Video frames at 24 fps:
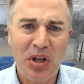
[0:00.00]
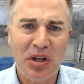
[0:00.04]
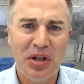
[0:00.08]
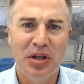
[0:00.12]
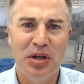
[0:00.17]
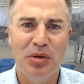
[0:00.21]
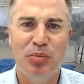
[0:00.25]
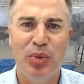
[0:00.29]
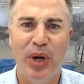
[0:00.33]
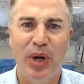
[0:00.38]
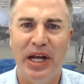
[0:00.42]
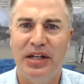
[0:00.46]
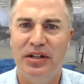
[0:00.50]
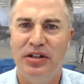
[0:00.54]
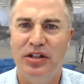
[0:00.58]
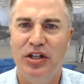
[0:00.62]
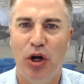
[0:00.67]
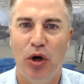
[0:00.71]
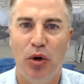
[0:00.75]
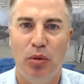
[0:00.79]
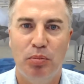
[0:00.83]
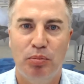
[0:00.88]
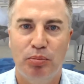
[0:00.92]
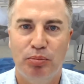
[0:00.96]
but you
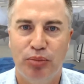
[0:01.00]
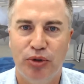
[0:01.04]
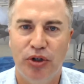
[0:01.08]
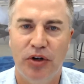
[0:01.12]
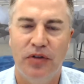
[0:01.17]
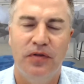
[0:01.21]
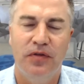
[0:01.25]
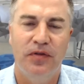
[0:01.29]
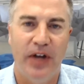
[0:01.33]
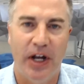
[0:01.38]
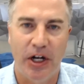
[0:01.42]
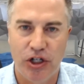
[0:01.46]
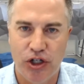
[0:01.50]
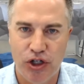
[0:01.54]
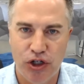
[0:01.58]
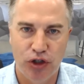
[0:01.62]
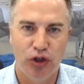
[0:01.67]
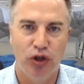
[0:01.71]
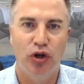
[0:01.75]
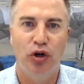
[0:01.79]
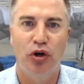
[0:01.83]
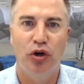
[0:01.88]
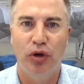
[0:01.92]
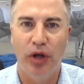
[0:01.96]
know,
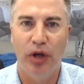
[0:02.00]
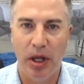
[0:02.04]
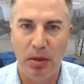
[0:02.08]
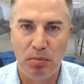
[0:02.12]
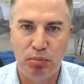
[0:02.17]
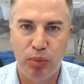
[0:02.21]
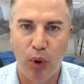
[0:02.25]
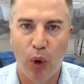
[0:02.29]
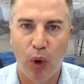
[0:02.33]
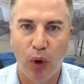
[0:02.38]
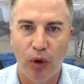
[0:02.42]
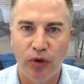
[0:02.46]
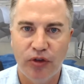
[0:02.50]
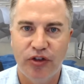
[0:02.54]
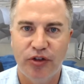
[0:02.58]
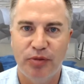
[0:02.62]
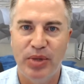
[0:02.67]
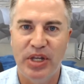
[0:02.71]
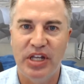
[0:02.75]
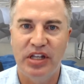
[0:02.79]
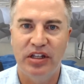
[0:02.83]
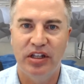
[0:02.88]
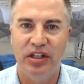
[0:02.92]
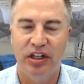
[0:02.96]
professional and bold
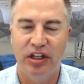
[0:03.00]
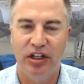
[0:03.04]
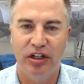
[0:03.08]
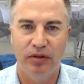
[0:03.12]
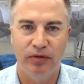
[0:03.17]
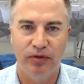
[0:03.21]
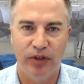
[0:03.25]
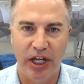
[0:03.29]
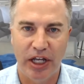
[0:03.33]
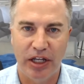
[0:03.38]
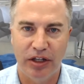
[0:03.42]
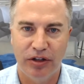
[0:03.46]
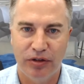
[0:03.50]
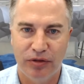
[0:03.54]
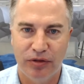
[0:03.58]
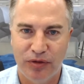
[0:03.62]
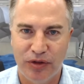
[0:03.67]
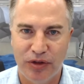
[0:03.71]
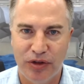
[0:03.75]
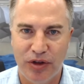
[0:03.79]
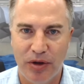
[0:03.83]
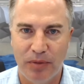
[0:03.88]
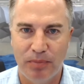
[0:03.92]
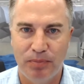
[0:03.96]
speaking of like
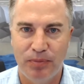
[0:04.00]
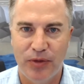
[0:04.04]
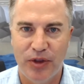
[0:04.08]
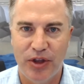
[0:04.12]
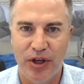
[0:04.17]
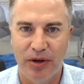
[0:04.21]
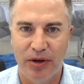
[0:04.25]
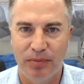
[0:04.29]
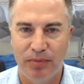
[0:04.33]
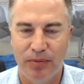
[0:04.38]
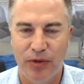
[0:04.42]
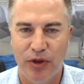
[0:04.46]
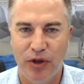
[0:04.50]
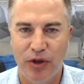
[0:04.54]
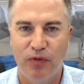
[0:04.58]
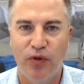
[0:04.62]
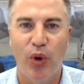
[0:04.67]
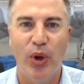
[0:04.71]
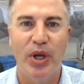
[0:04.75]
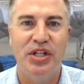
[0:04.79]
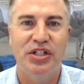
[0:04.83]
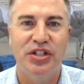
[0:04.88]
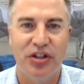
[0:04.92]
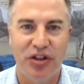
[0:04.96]
the the the
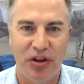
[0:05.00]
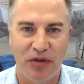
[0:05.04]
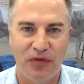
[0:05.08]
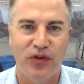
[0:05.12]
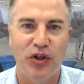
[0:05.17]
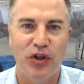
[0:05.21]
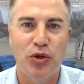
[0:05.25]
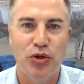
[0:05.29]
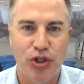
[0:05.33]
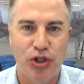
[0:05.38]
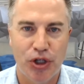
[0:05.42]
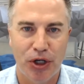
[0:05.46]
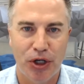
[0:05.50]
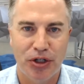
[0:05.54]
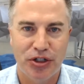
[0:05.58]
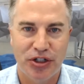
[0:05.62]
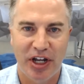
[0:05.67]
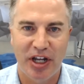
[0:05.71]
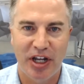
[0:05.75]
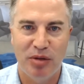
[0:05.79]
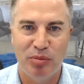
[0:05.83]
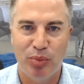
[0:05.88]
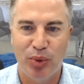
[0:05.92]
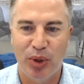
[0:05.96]
voice of the future
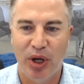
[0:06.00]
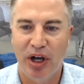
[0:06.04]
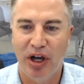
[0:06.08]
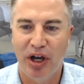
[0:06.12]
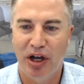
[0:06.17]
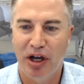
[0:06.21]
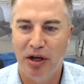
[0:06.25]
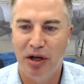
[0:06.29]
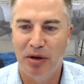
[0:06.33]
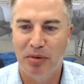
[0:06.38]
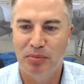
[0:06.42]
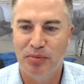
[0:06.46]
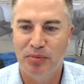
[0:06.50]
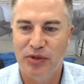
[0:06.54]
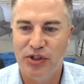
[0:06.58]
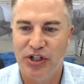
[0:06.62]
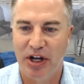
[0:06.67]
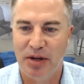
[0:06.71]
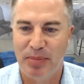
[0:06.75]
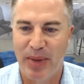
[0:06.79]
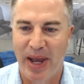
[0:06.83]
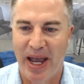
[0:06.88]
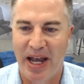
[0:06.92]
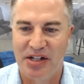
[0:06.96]
type um,
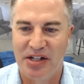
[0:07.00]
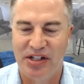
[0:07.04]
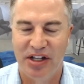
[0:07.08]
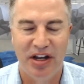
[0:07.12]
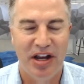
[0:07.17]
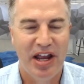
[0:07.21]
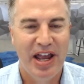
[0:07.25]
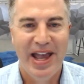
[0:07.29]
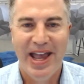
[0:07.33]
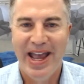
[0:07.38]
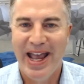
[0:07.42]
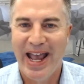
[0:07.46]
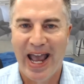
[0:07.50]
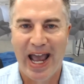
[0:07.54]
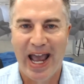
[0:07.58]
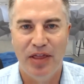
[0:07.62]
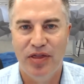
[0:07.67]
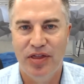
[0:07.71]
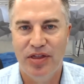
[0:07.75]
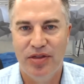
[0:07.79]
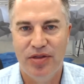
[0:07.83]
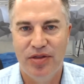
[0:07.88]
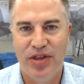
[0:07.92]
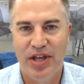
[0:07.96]
type accent,
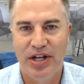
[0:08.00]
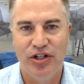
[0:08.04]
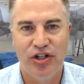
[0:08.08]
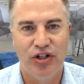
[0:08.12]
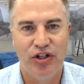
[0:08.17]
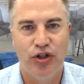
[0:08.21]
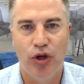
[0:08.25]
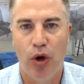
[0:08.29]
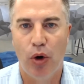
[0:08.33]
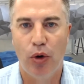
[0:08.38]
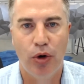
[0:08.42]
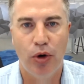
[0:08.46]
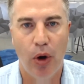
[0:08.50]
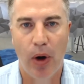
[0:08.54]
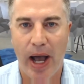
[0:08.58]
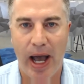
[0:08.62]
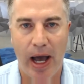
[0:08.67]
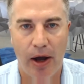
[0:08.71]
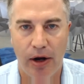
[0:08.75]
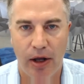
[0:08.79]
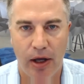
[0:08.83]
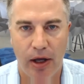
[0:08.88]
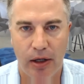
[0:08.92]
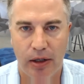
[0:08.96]
and they just don't know
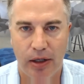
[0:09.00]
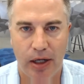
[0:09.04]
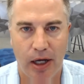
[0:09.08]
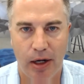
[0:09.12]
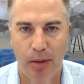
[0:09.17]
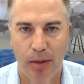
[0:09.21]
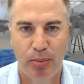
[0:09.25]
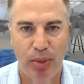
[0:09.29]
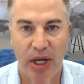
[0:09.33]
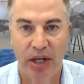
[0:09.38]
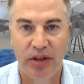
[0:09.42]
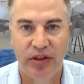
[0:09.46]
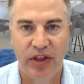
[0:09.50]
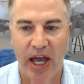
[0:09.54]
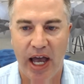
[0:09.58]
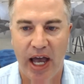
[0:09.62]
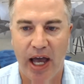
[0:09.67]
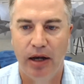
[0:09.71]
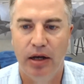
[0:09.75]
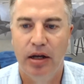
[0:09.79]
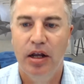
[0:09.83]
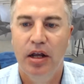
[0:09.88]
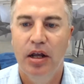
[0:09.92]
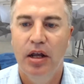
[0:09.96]
how to kind of pick
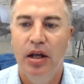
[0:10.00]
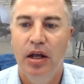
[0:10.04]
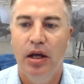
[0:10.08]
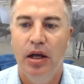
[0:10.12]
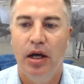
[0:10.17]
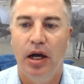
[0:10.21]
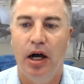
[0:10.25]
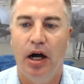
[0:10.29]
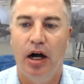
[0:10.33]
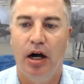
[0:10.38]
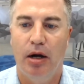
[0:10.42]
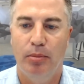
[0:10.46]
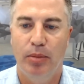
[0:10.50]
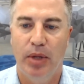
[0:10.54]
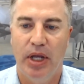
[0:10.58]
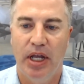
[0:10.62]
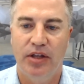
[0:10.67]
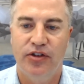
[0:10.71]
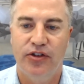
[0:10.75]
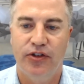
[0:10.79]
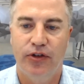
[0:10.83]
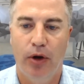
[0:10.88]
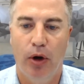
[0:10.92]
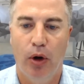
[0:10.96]
that. Um,
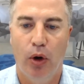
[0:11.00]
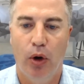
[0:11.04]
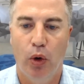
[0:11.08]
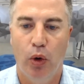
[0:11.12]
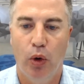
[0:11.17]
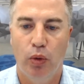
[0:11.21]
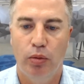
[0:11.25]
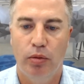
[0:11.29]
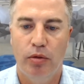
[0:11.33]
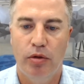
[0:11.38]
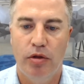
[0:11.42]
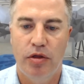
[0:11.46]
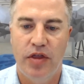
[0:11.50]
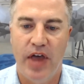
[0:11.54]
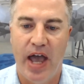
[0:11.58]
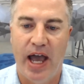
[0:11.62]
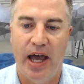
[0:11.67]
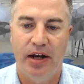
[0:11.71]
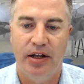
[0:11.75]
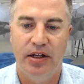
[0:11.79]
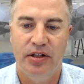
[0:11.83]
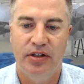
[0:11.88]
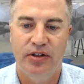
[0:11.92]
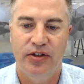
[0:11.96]
and so
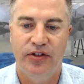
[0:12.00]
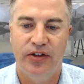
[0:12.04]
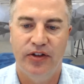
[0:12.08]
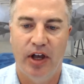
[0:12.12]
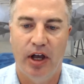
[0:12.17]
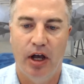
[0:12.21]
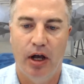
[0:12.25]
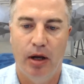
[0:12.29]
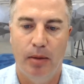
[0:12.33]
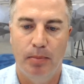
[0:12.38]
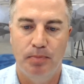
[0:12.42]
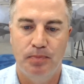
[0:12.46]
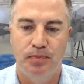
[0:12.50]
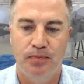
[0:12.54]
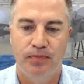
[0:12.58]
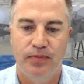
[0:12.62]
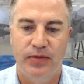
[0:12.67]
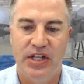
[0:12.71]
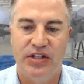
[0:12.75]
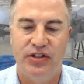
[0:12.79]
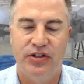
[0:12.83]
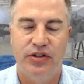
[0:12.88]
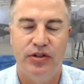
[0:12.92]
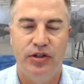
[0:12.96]
that is um,
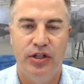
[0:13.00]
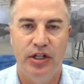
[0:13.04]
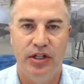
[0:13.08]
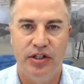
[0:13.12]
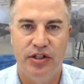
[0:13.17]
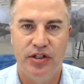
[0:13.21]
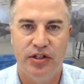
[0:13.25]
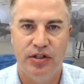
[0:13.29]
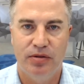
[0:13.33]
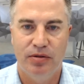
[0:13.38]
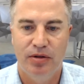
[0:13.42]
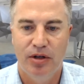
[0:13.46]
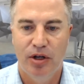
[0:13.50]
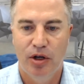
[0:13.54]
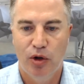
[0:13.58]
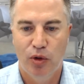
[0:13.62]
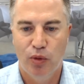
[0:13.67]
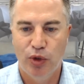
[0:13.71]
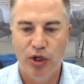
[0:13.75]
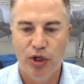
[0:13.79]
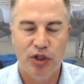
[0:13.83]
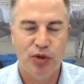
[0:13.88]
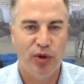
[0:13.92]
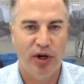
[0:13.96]
this this
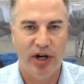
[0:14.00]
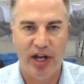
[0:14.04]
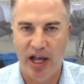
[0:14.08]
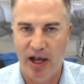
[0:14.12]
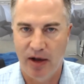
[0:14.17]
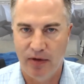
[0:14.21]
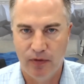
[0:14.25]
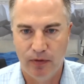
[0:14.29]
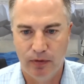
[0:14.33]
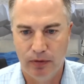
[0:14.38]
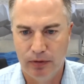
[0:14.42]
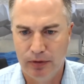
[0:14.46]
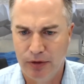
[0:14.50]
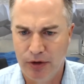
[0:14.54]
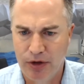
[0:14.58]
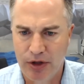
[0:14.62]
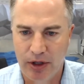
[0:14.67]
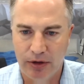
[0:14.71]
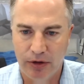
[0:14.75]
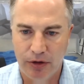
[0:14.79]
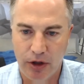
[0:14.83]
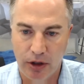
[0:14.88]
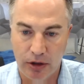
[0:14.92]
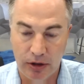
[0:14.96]
we just want to have
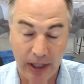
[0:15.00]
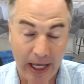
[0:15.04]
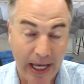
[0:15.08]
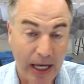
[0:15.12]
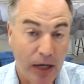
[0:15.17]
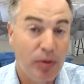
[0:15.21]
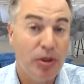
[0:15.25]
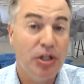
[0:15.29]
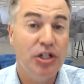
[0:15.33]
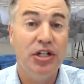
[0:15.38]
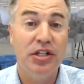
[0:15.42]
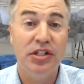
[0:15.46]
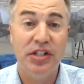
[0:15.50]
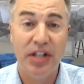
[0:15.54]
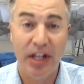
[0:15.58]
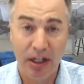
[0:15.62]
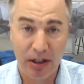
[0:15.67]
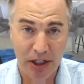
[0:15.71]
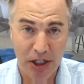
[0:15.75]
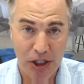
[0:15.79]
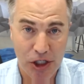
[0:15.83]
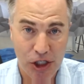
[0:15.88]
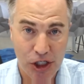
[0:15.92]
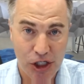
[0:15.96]
the, the language is
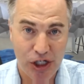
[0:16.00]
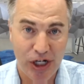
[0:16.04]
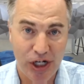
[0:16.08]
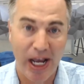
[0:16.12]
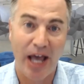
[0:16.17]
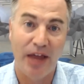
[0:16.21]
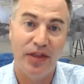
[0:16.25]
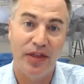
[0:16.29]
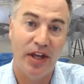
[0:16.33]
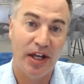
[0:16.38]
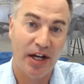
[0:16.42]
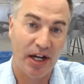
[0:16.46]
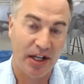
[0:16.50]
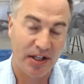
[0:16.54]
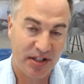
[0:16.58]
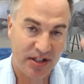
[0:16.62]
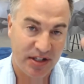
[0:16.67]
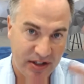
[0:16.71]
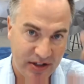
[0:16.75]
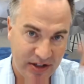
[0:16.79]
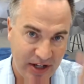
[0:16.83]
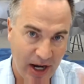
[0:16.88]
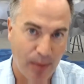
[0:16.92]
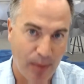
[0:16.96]
English and then a
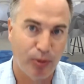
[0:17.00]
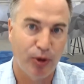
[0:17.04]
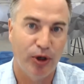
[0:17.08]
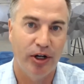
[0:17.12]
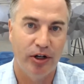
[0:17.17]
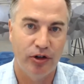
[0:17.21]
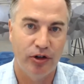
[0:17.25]
separate